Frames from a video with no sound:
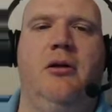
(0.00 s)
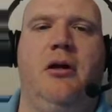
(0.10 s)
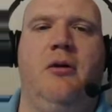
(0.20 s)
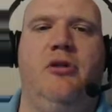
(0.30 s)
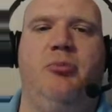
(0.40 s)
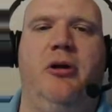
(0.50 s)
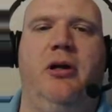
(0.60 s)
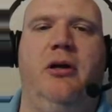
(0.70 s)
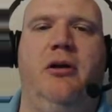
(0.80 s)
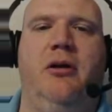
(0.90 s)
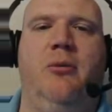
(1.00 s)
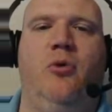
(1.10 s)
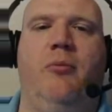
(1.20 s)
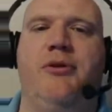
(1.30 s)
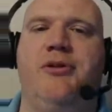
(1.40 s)
Are we spreading down here
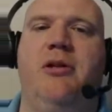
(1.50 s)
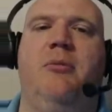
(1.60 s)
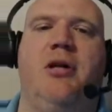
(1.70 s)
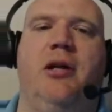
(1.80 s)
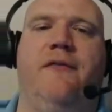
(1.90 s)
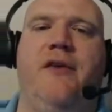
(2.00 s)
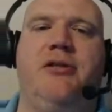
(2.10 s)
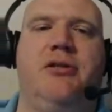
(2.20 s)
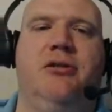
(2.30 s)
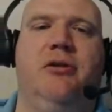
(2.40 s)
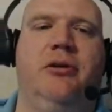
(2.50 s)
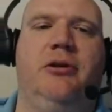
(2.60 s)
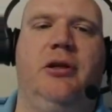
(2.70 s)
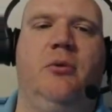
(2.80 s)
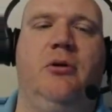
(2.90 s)
anymore? Mycelium is not the fastest growing
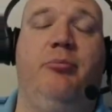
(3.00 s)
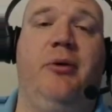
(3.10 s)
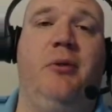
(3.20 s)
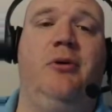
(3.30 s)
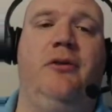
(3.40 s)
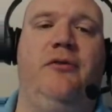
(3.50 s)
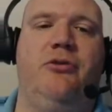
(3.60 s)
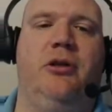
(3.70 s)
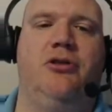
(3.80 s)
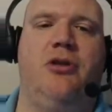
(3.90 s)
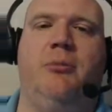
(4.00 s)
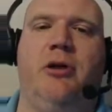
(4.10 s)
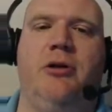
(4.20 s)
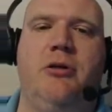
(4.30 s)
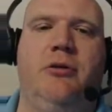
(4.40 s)
thing in the world, but it will eventually get the job
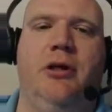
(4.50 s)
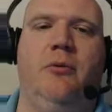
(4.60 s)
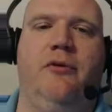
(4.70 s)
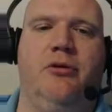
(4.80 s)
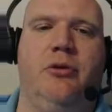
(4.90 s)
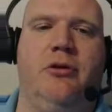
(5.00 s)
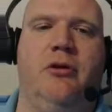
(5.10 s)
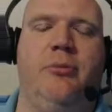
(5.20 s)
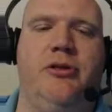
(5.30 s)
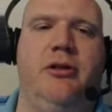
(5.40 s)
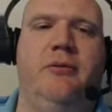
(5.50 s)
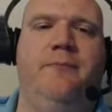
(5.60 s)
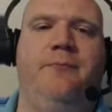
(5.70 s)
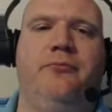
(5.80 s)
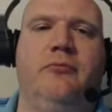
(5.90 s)
done. This whole thing will eventually turn to mycelium.
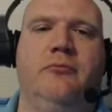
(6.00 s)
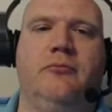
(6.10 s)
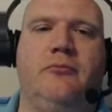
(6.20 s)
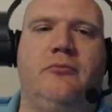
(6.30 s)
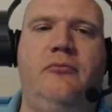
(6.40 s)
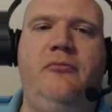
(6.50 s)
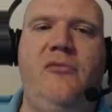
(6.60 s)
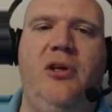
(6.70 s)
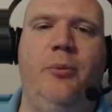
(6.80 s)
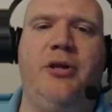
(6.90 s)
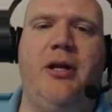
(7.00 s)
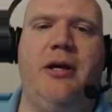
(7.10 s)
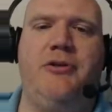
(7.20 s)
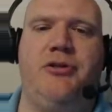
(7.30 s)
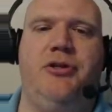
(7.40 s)
And what that
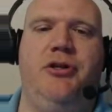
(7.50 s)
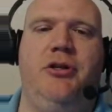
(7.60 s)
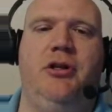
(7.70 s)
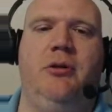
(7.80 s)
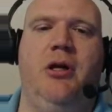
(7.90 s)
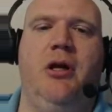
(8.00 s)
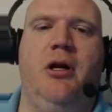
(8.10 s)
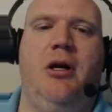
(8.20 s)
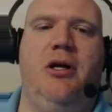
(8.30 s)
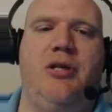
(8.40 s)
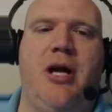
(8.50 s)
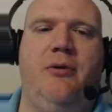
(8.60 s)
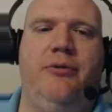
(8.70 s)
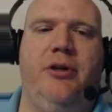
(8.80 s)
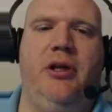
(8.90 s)
allows us to do is I
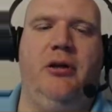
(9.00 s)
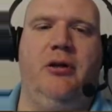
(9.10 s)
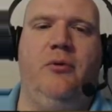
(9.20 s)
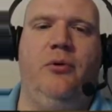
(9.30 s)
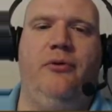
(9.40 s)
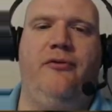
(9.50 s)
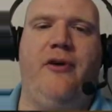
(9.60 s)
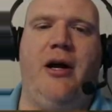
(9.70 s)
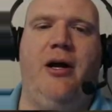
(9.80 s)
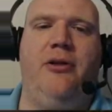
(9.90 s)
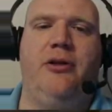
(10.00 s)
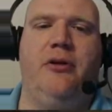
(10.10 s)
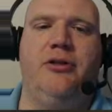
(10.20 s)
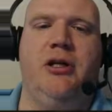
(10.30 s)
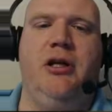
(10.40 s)
don't think we will find that there
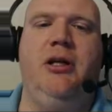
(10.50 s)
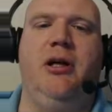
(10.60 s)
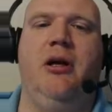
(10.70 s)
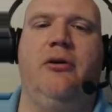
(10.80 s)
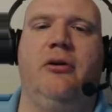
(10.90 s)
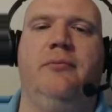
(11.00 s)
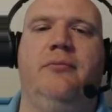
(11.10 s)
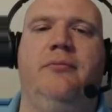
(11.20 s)
is any other